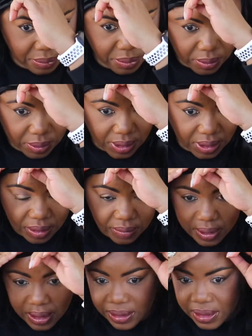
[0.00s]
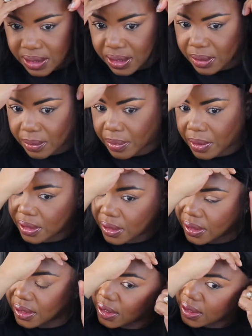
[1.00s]
Pull this around these little
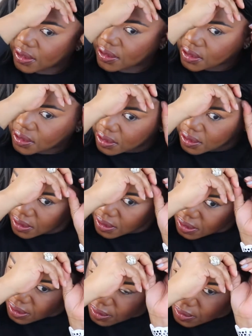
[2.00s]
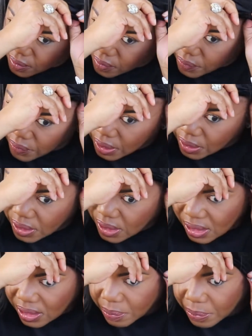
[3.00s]
blonde edges. Oh,
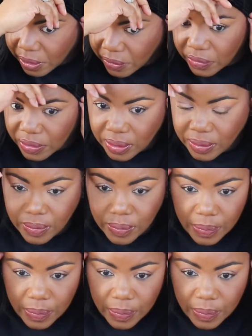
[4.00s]
this is perfect.